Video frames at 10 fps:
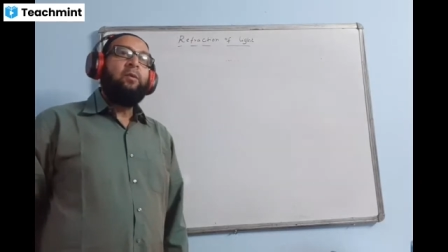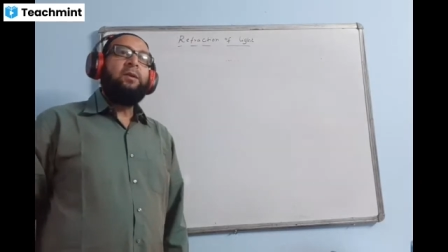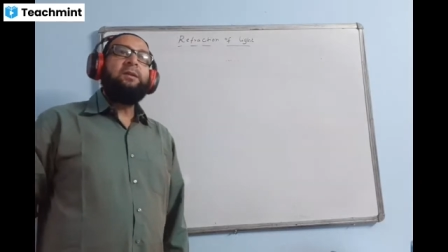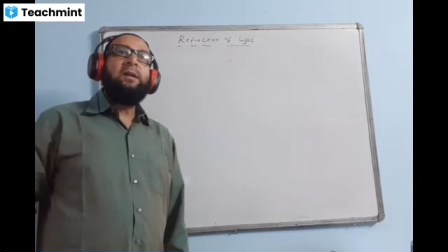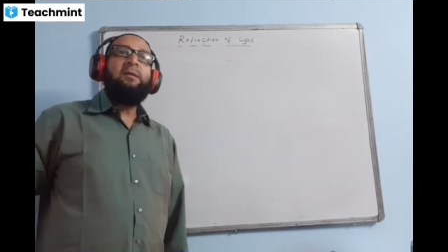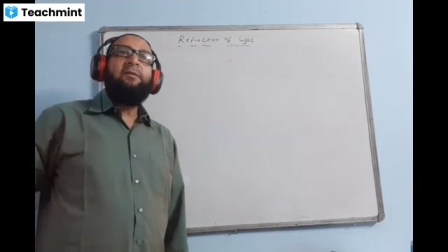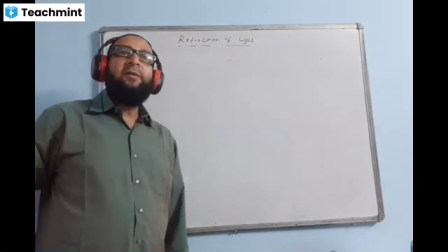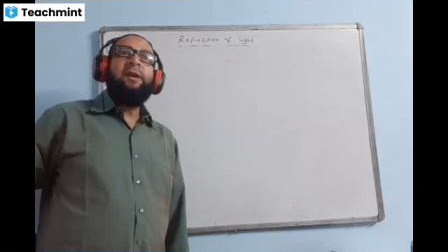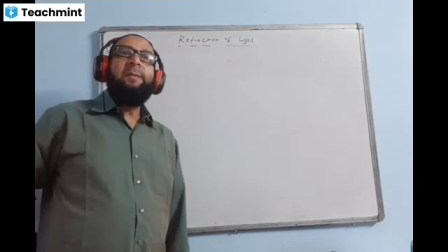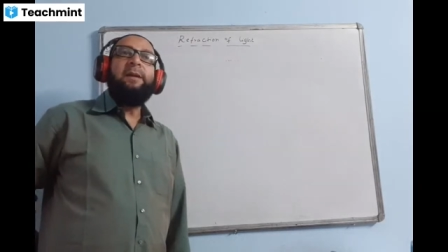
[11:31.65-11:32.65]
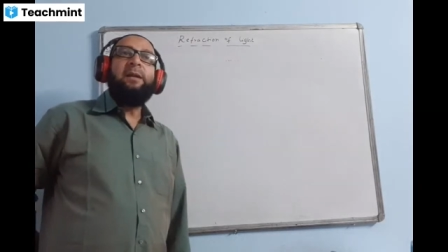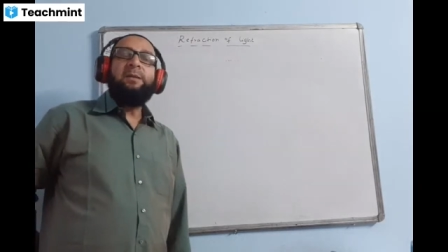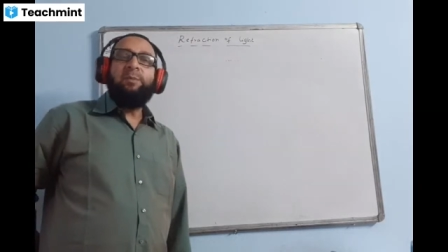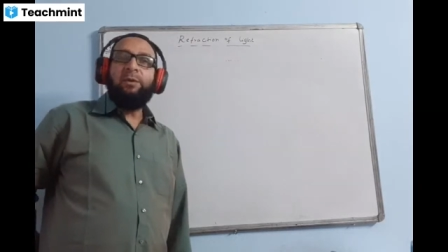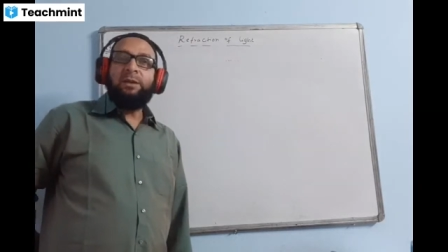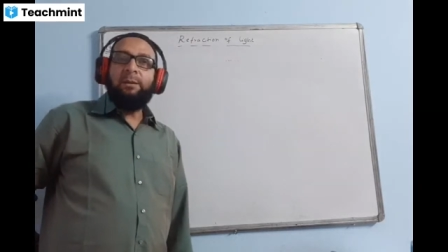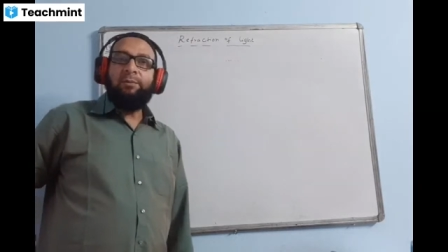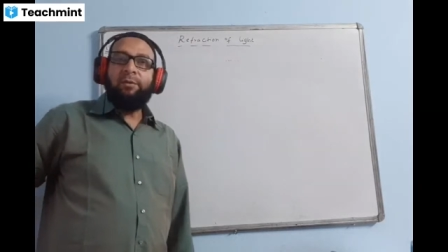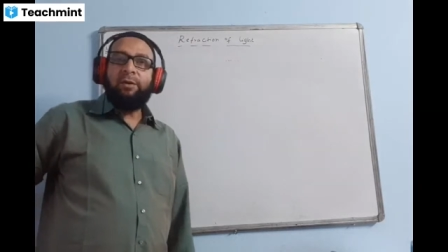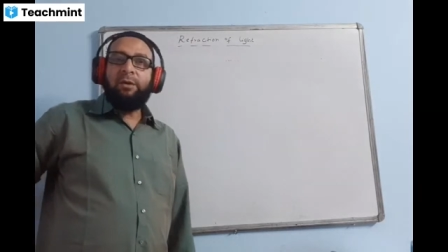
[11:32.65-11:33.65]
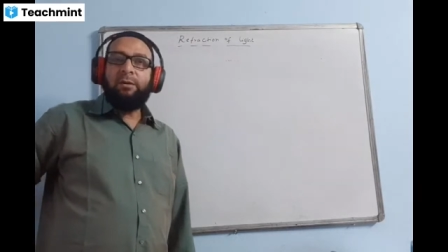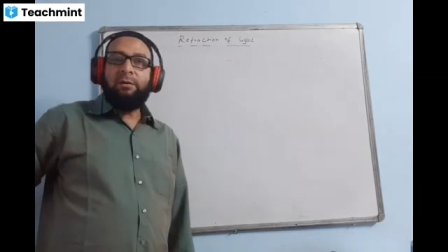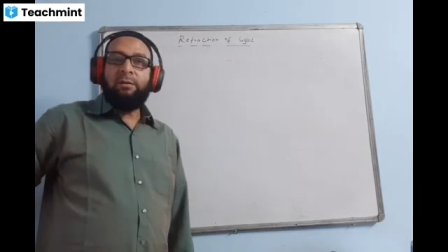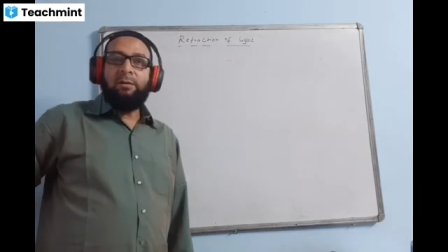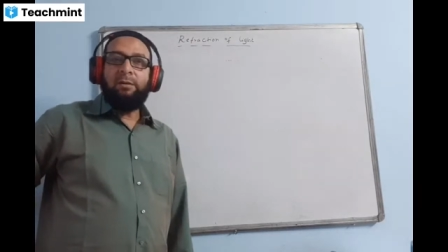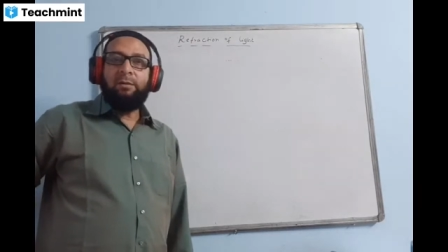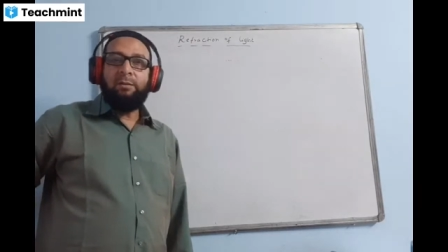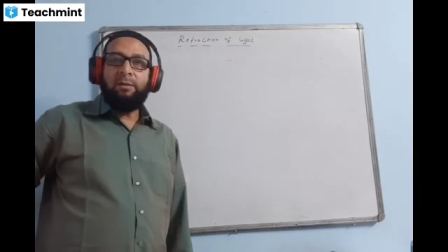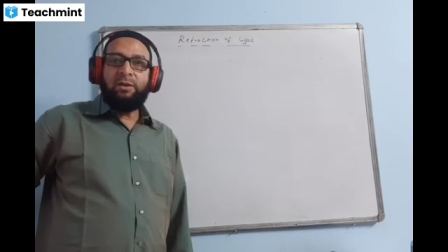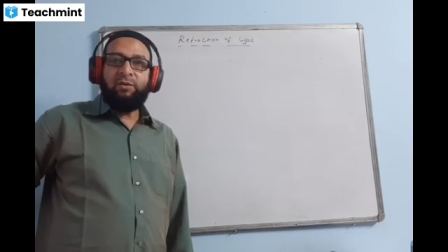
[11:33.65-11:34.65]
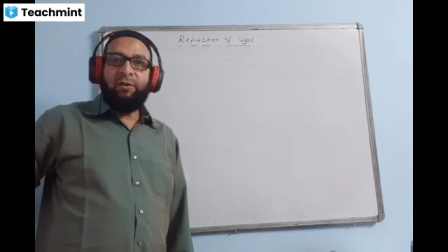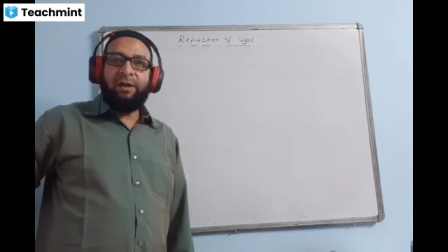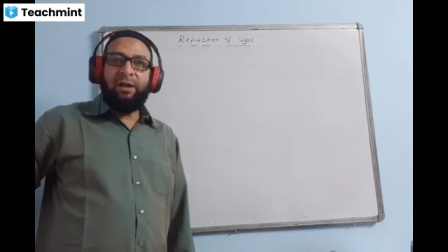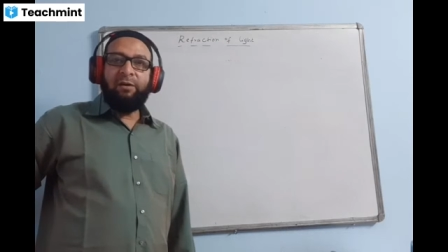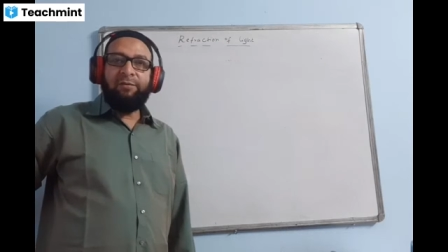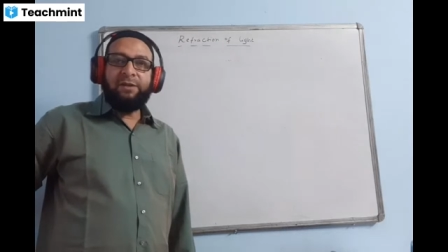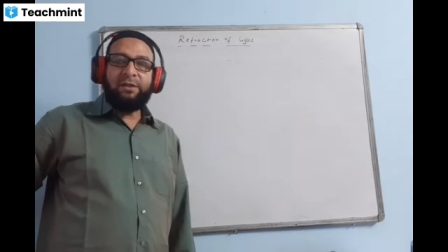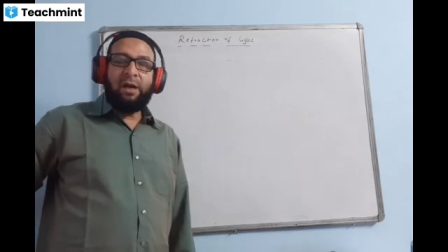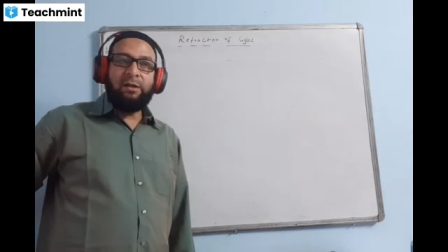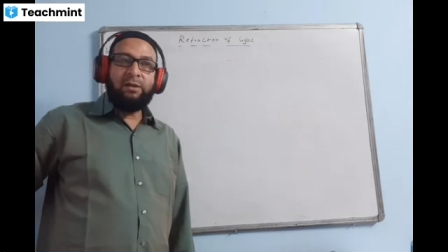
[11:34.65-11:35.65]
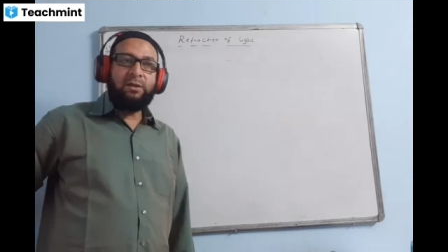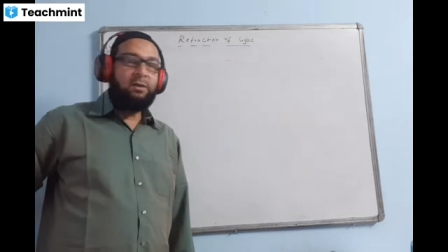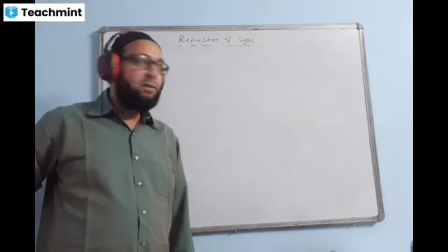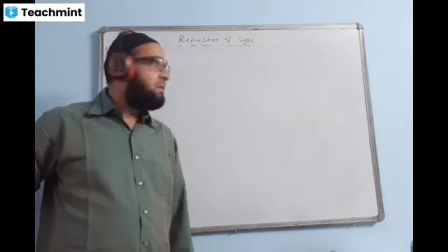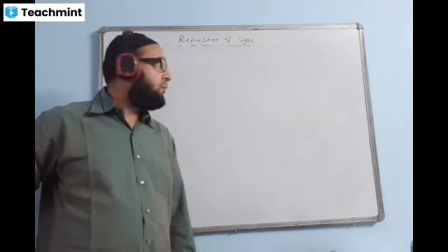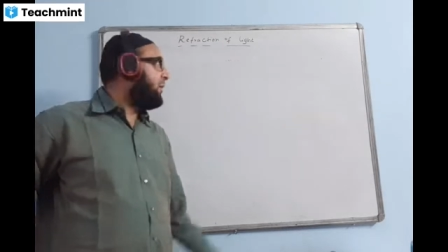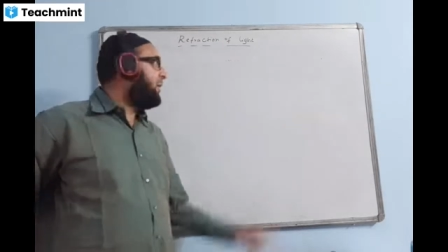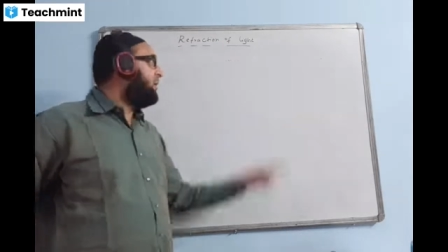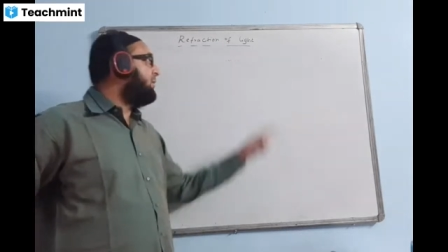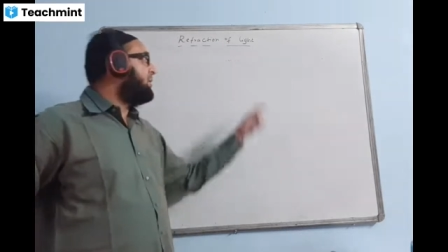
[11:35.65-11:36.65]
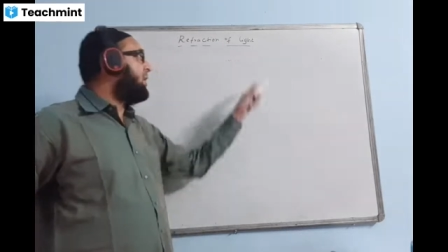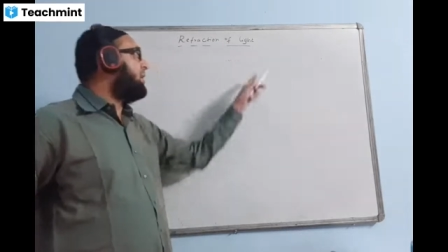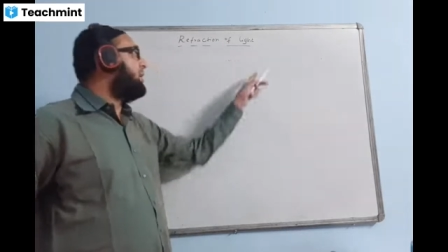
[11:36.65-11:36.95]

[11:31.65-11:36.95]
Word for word: What is the phenomenon responsible for the twinkling of stars? Twinkling of